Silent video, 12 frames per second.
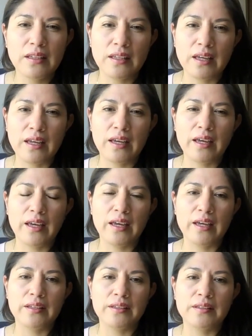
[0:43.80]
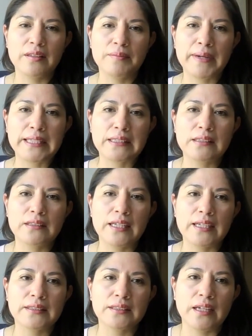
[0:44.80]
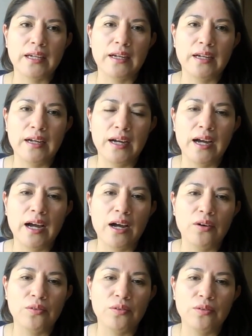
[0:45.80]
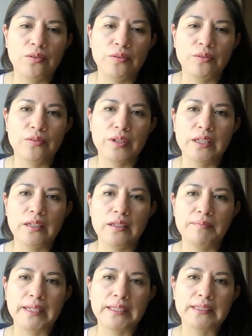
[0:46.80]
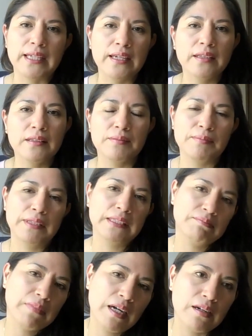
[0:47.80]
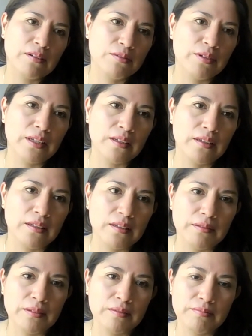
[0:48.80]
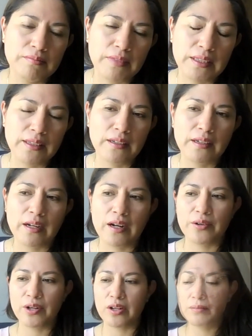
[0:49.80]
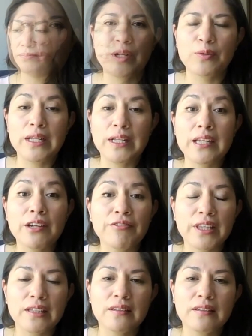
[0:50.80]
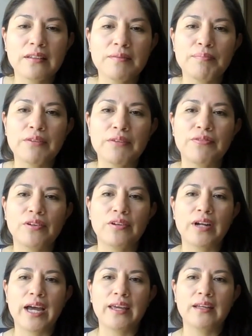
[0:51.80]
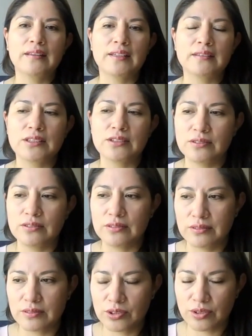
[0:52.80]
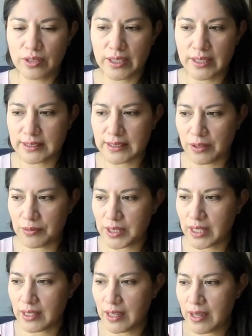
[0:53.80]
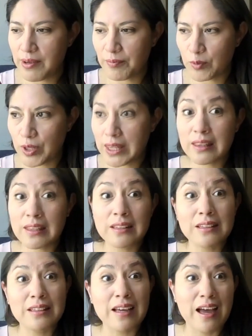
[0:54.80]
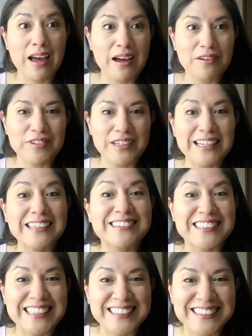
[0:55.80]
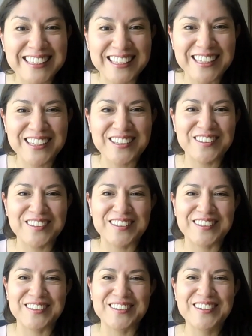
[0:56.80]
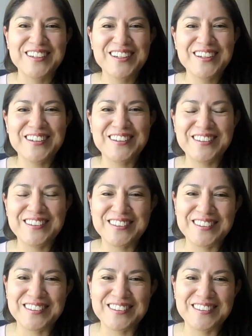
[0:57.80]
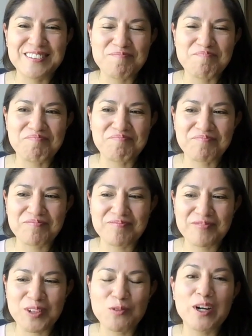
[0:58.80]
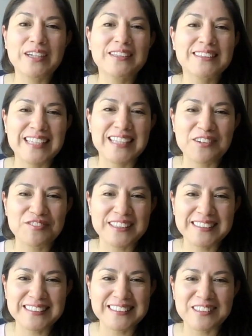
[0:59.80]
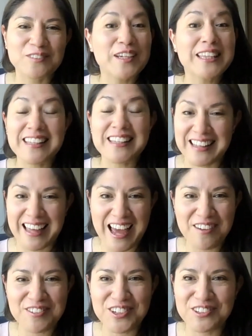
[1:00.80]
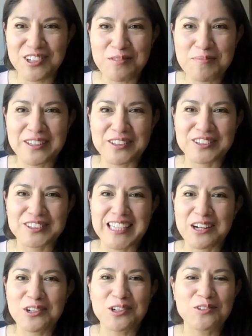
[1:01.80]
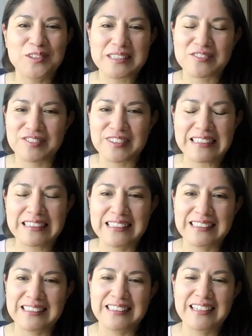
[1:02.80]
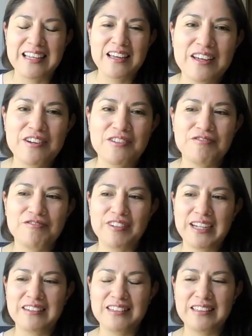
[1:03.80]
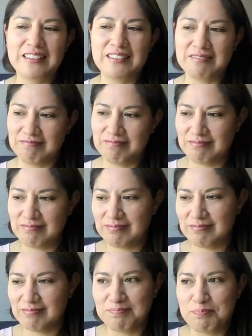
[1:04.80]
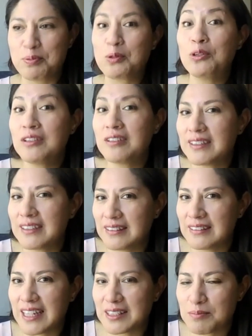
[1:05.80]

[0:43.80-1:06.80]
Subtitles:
And but that's how we maintain our home. Where we lived before I entered to Girlstown, we didn't have electricity or water service. We didn't have, you know, because Chalco was very, very poor in that